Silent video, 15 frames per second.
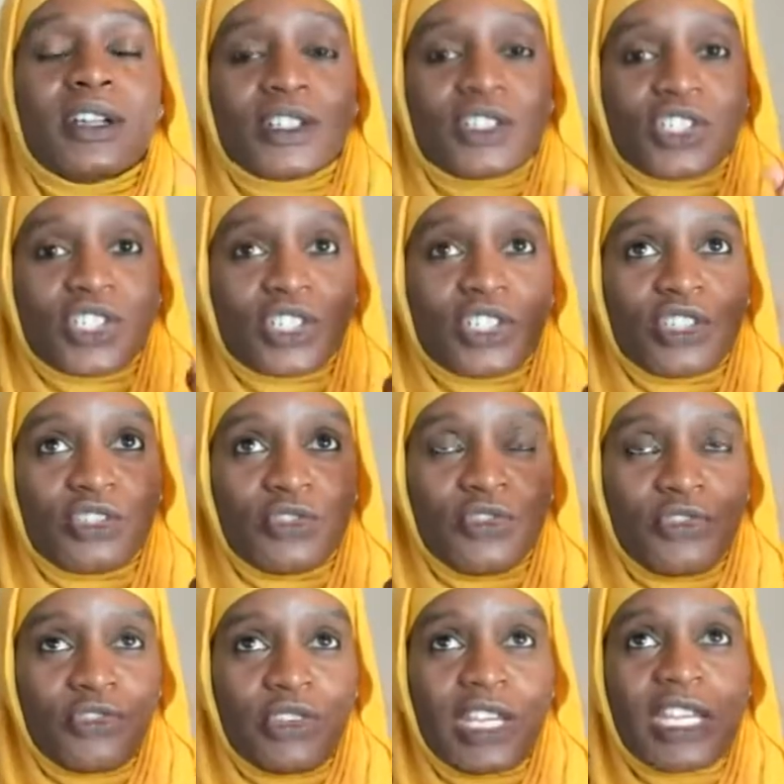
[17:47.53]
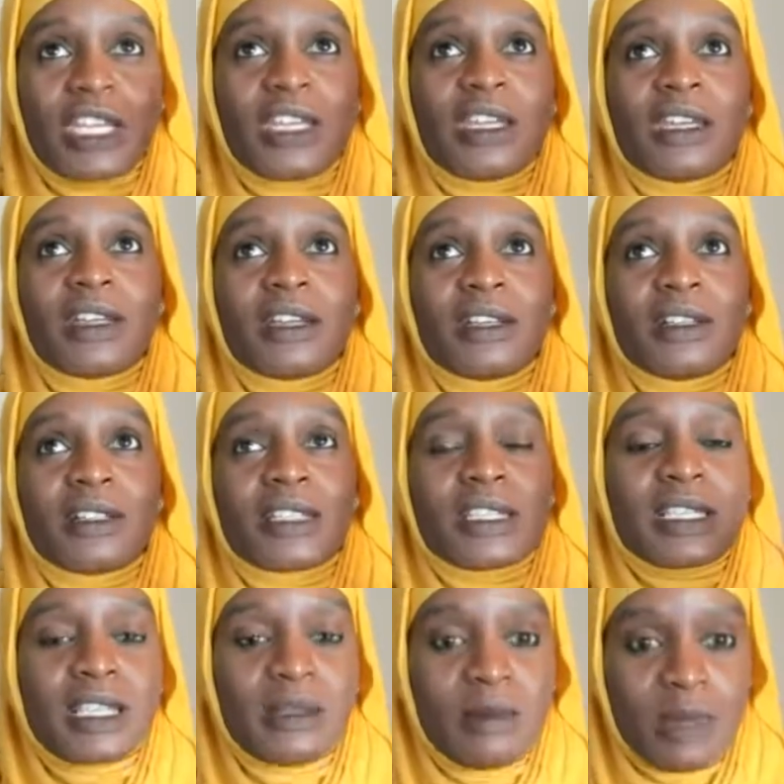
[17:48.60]
sugar-free
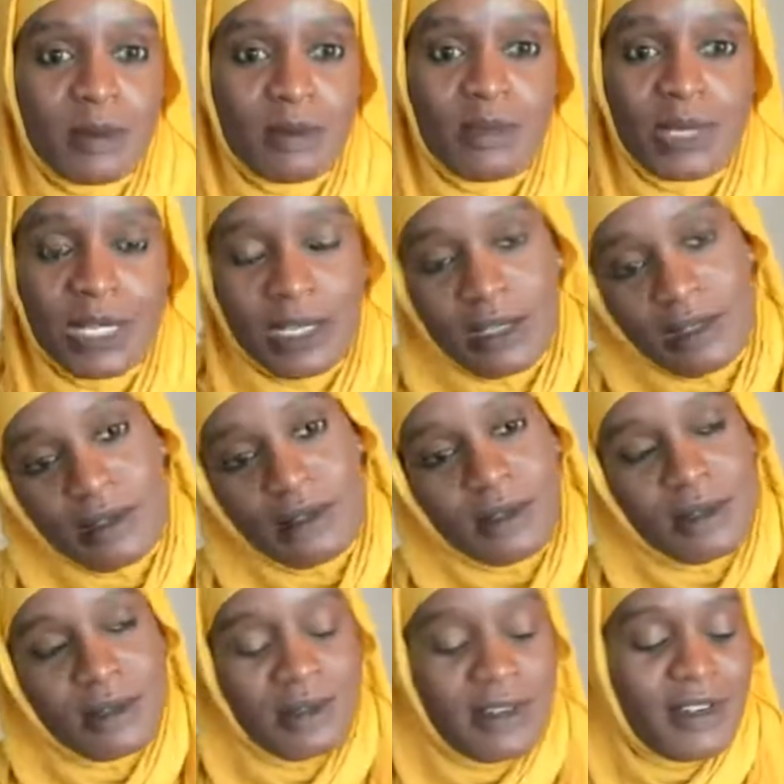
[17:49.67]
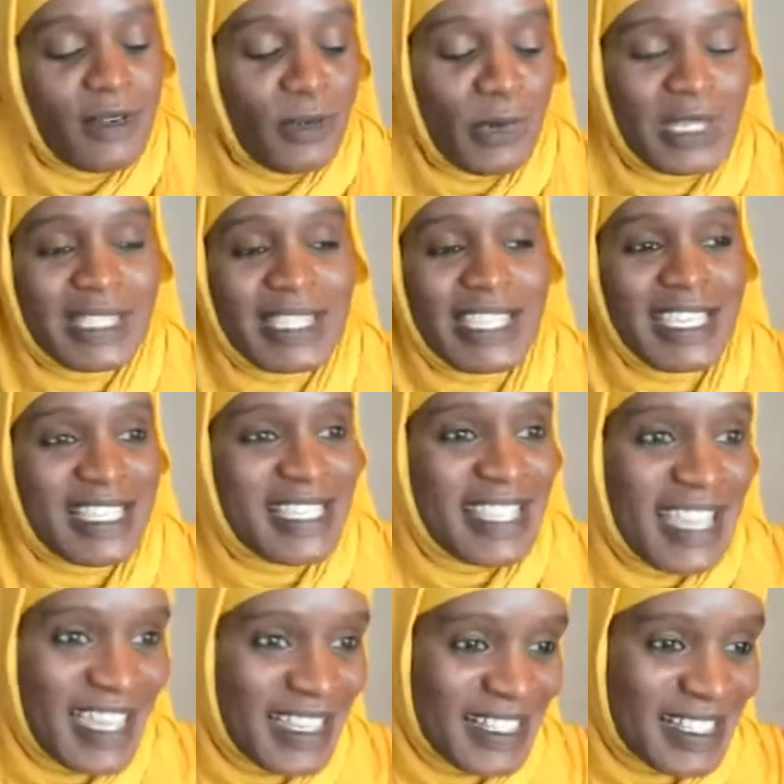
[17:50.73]
cinnamon bun with these
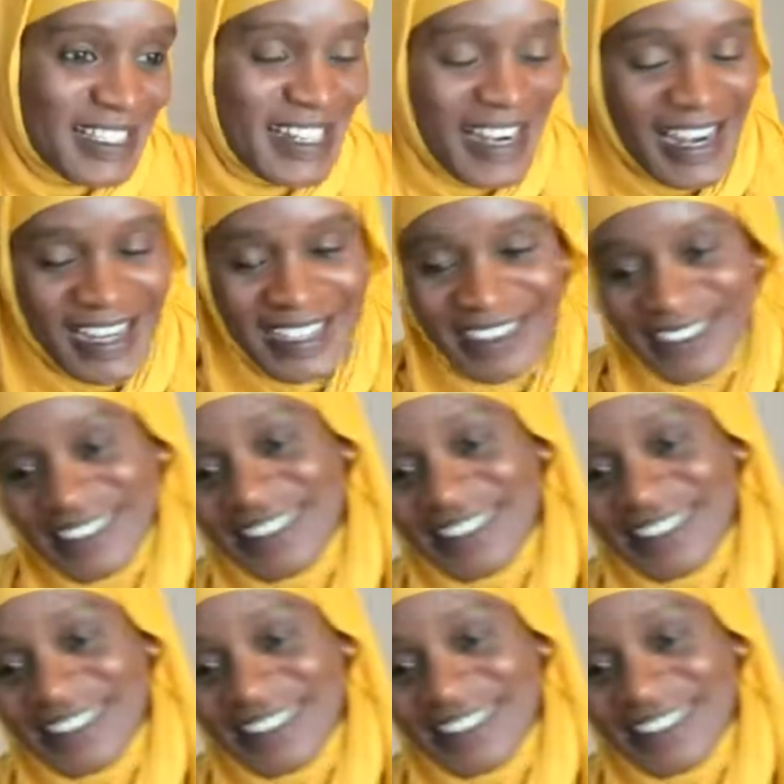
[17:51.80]
things, right?